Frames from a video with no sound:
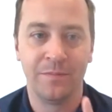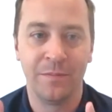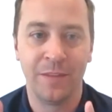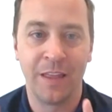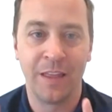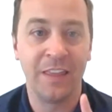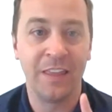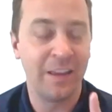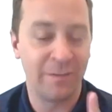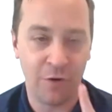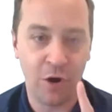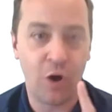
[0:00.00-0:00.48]

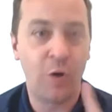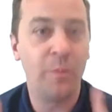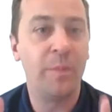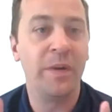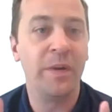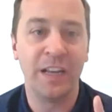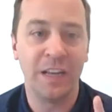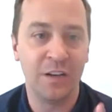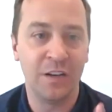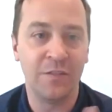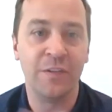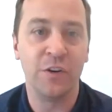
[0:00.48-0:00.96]
they've all
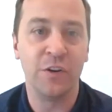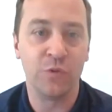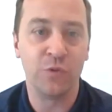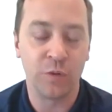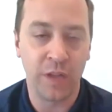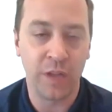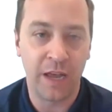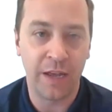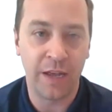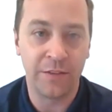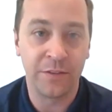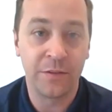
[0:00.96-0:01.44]
been
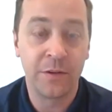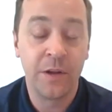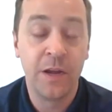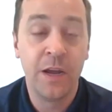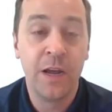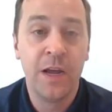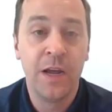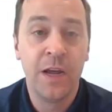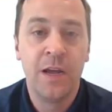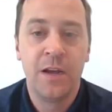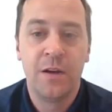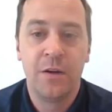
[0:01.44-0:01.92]
individualized.
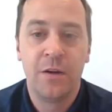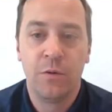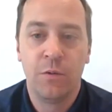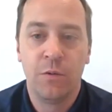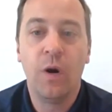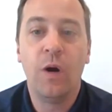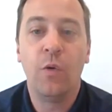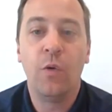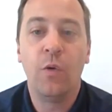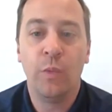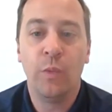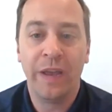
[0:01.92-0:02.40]

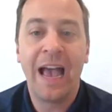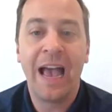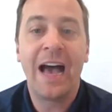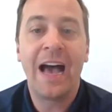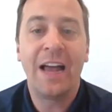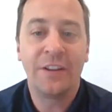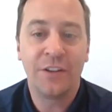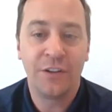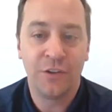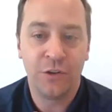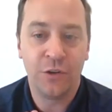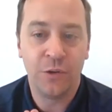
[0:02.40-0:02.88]
What we
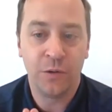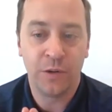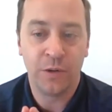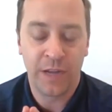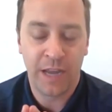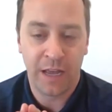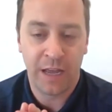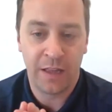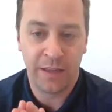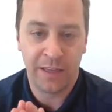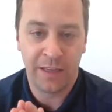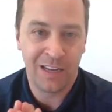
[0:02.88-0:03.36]
had to do,
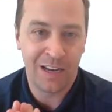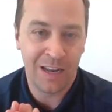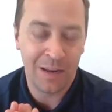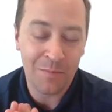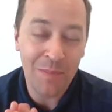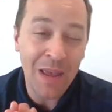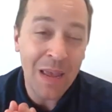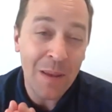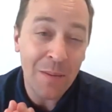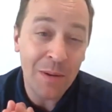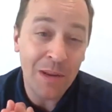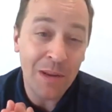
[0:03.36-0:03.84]
Kelly,
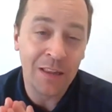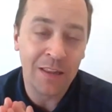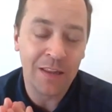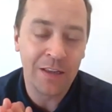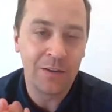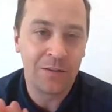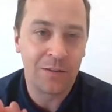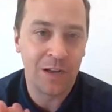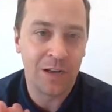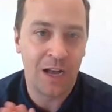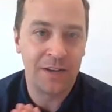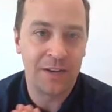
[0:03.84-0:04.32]
and maybe a
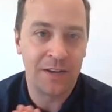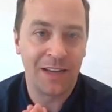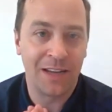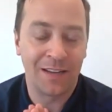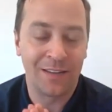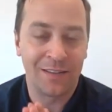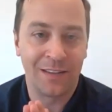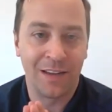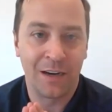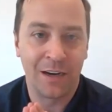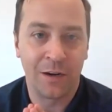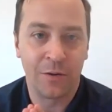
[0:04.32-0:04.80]
little
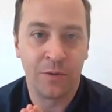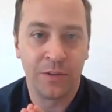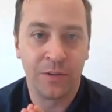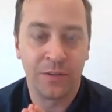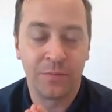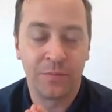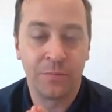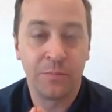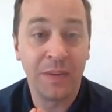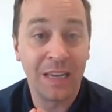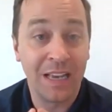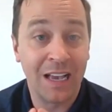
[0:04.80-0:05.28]
context there,
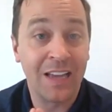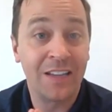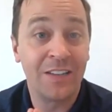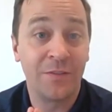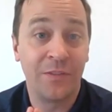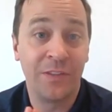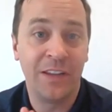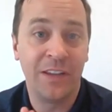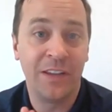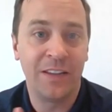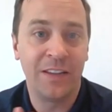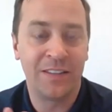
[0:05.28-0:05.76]
was because
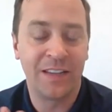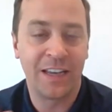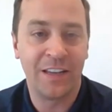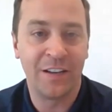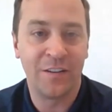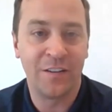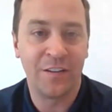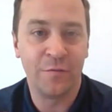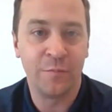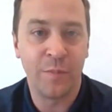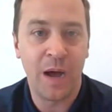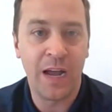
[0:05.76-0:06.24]
of the
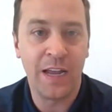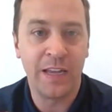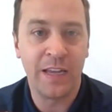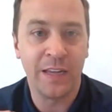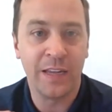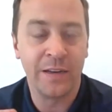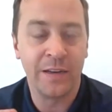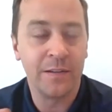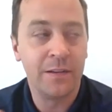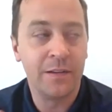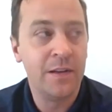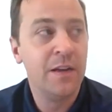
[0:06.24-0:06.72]
executive
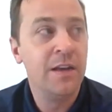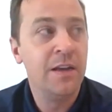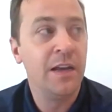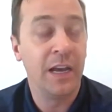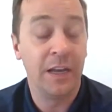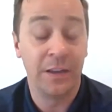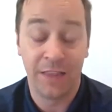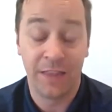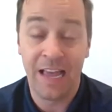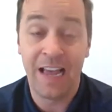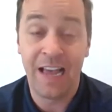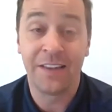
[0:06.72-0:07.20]
buy-in,
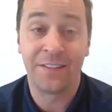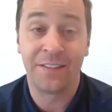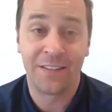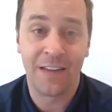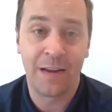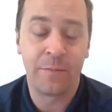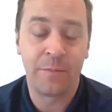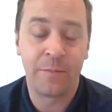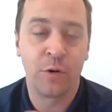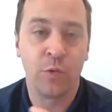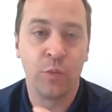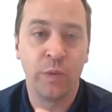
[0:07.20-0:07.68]
and last
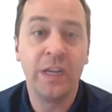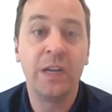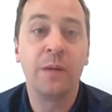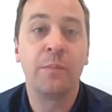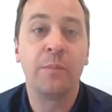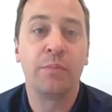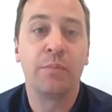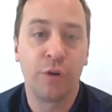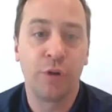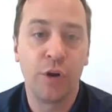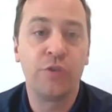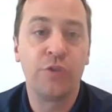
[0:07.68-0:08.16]
summer we
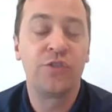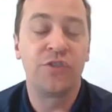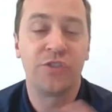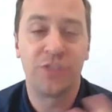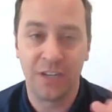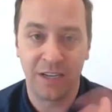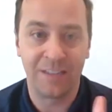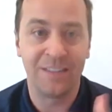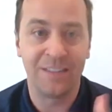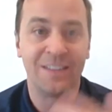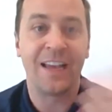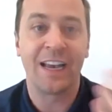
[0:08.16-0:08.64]

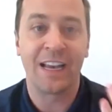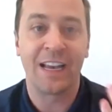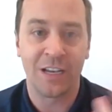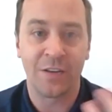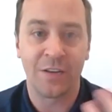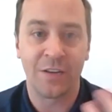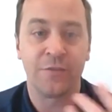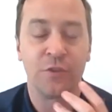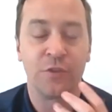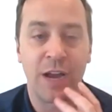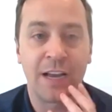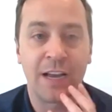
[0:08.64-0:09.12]
approached
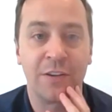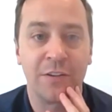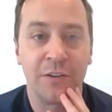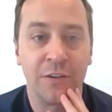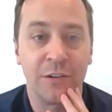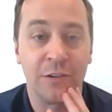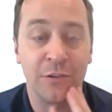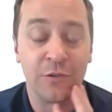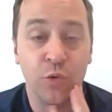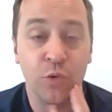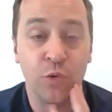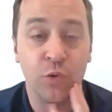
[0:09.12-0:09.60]
executive
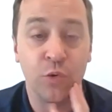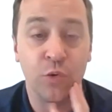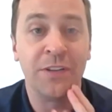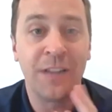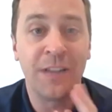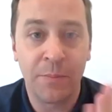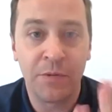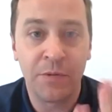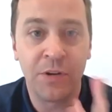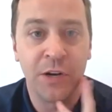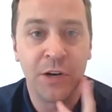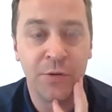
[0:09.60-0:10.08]
directors or
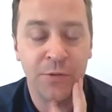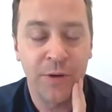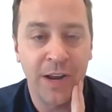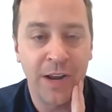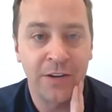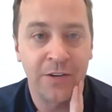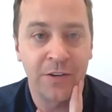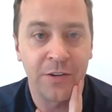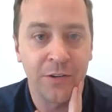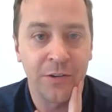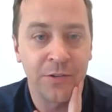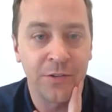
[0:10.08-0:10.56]
deputy
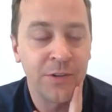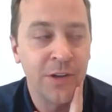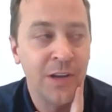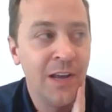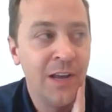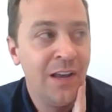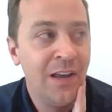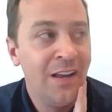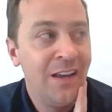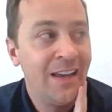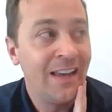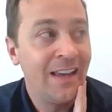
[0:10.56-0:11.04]
directors
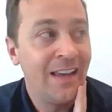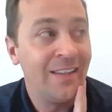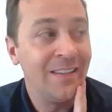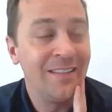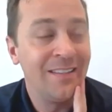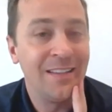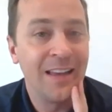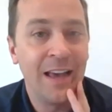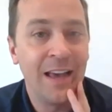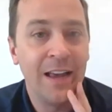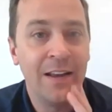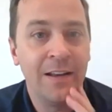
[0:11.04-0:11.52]
and
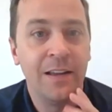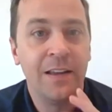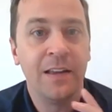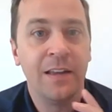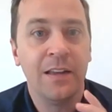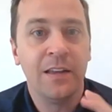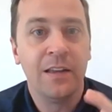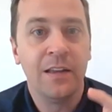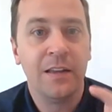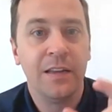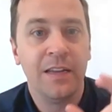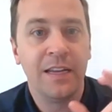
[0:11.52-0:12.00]
said,
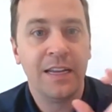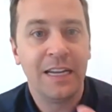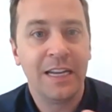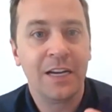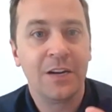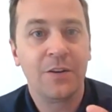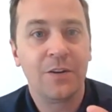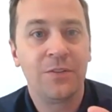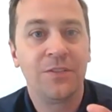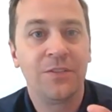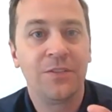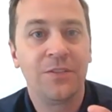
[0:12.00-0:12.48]

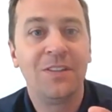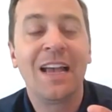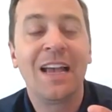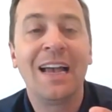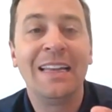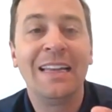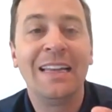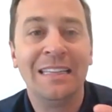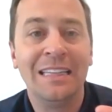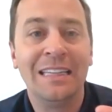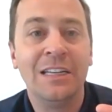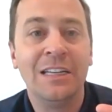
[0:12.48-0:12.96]
here's the
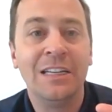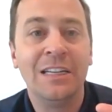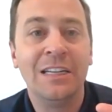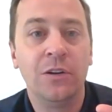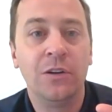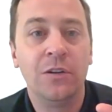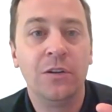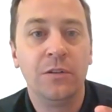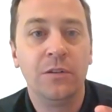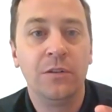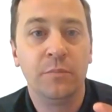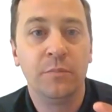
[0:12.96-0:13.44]

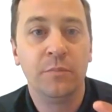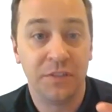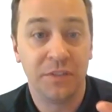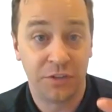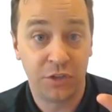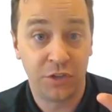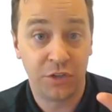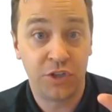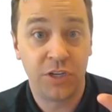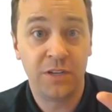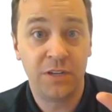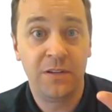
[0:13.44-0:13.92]
ideal
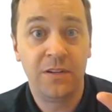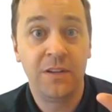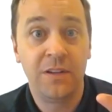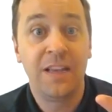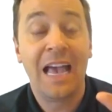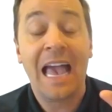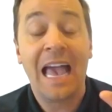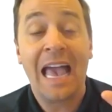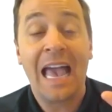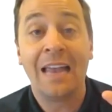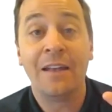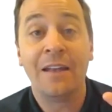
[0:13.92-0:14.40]
position,
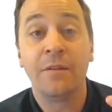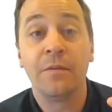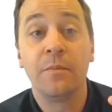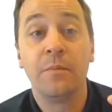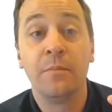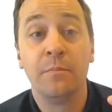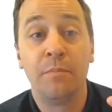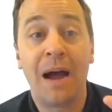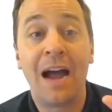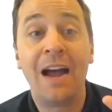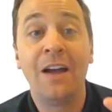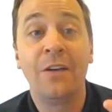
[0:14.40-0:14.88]
and
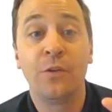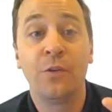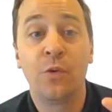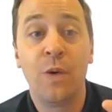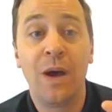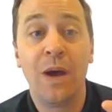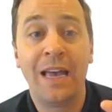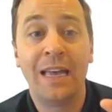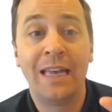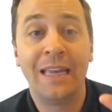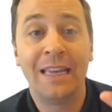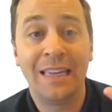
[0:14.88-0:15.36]
by the
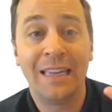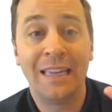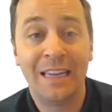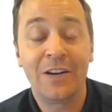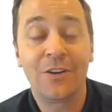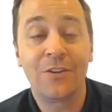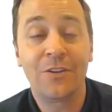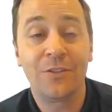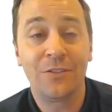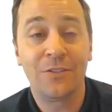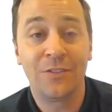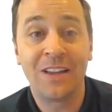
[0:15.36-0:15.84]
way,
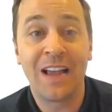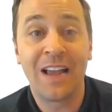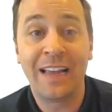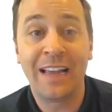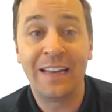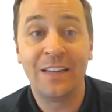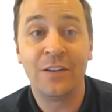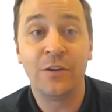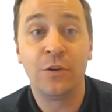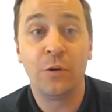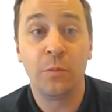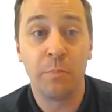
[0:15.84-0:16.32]
here's the
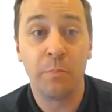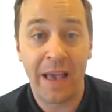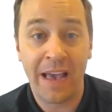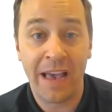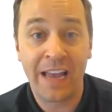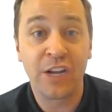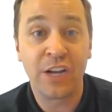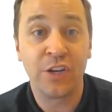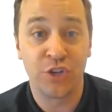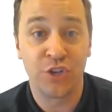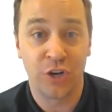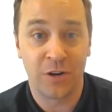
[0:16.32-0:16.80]
ideal
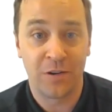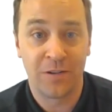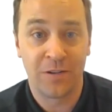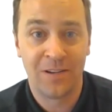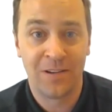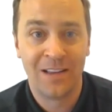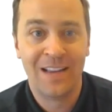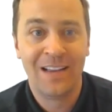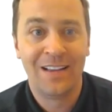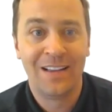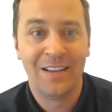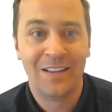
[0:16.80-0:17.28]
manager.
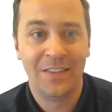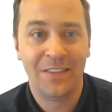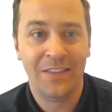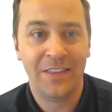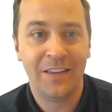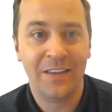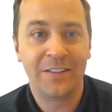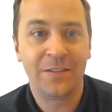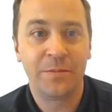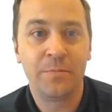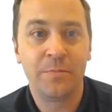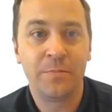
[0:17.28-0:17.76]

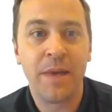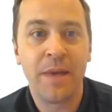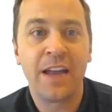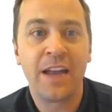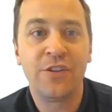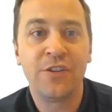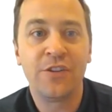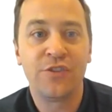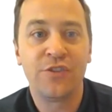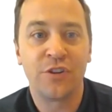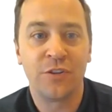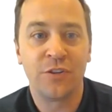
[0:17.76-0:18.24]
This
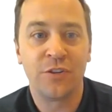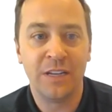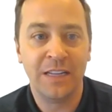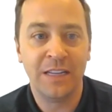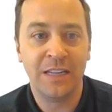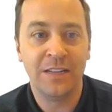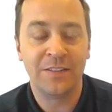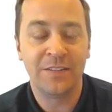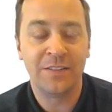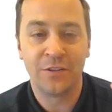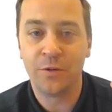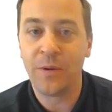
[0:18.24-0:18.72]
manager
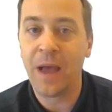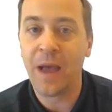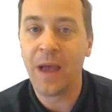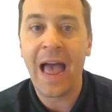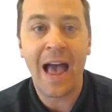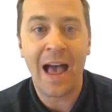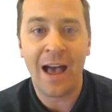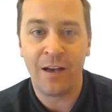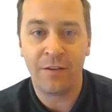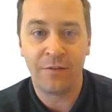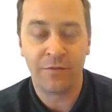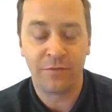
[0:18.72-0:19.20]
needs to
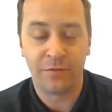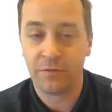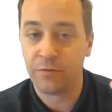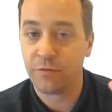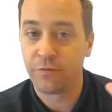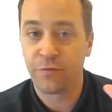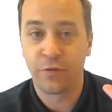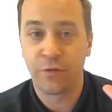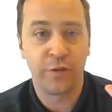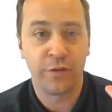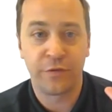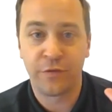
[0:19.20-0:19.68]
have,
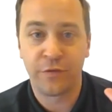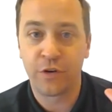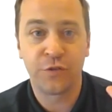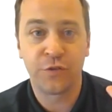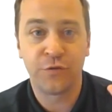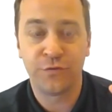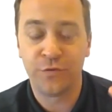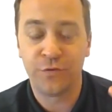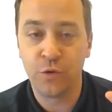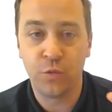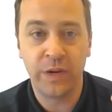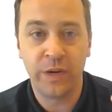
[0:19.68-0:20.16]
for the
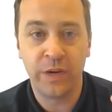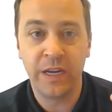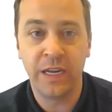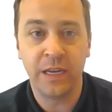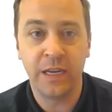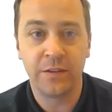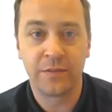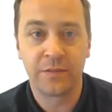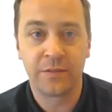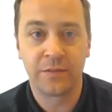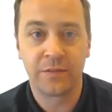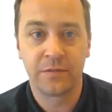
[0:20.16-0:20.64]
first few
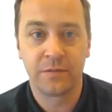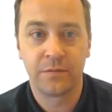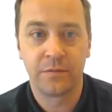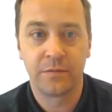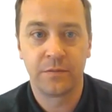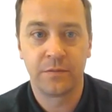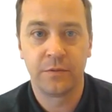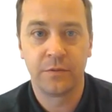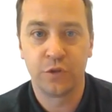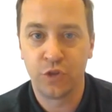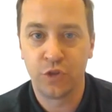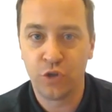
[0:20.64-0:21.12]
weeks,
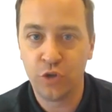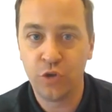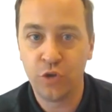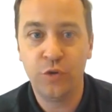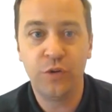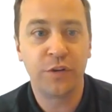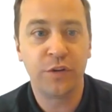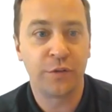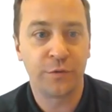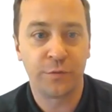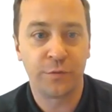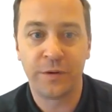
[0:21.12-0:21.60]

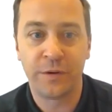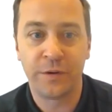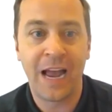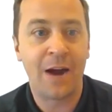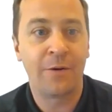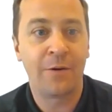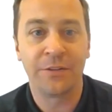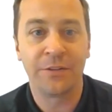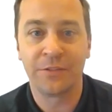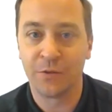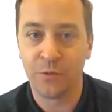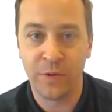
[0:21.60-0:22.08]
2 to 3
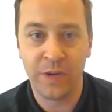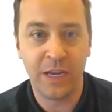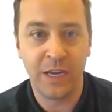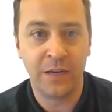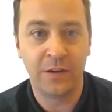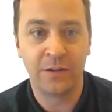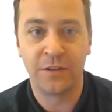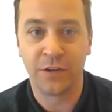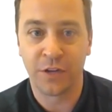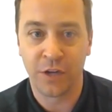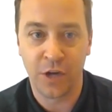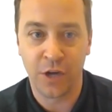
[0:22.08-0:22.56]
hours a
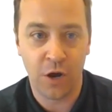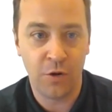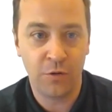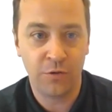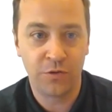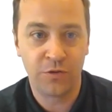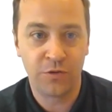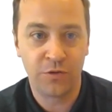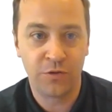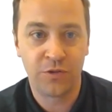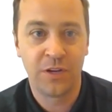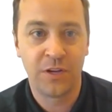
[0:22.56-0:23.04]
week to
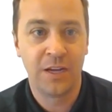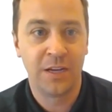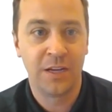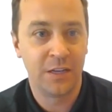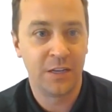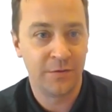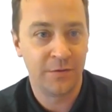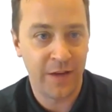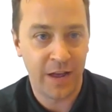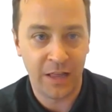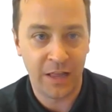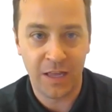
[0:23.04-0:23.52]
coach,
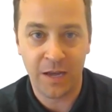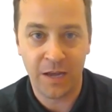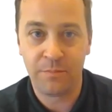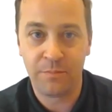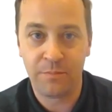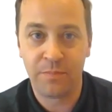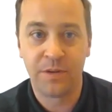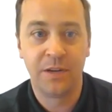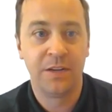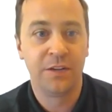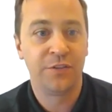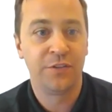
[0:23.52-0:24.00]

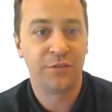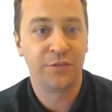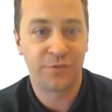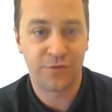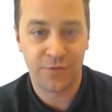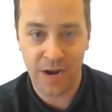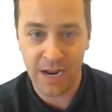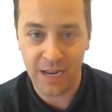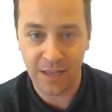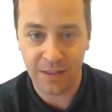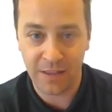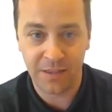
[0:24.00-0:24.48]
develop,
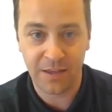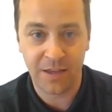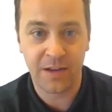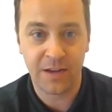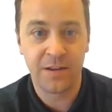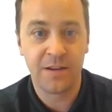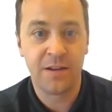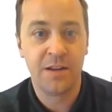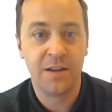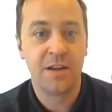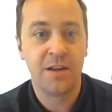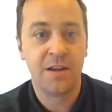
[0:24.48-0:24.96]

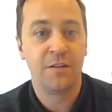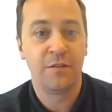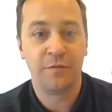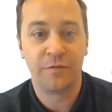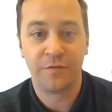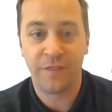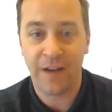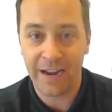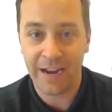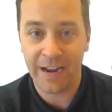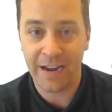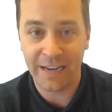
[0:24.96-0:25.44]
strengthen,
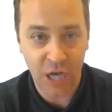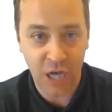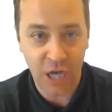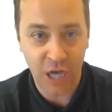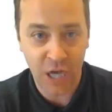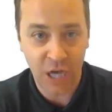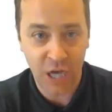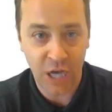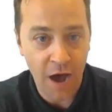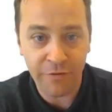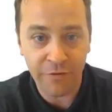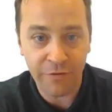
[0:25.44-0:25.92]
find
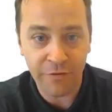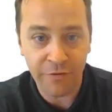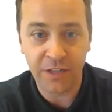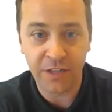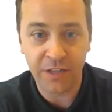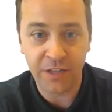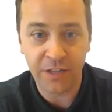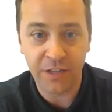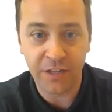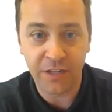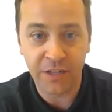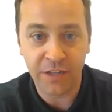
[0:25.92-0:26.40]

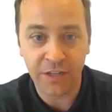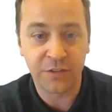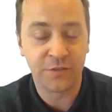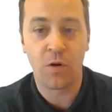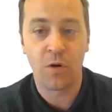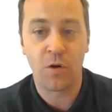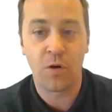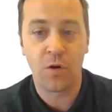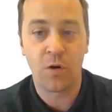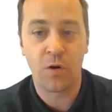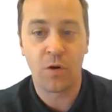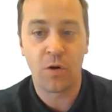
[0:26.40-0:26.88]
confidence
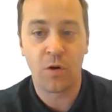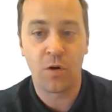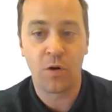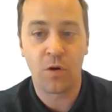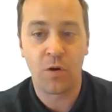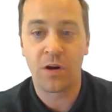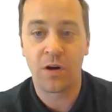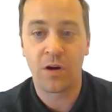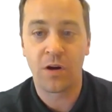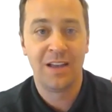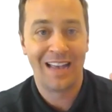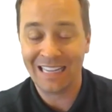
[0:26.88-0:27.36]
for,
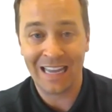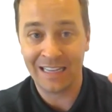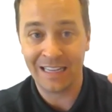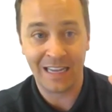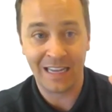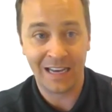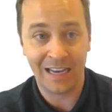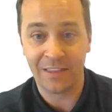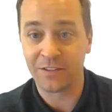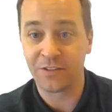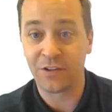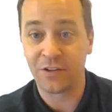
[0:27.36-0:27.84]
and
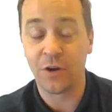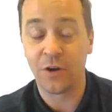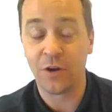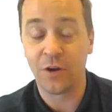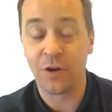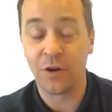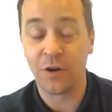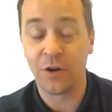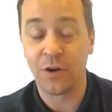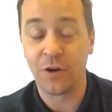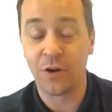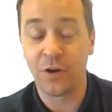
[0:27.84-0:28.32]
get it.
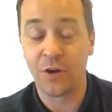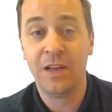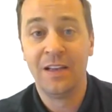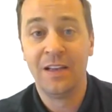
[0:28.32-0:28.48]
So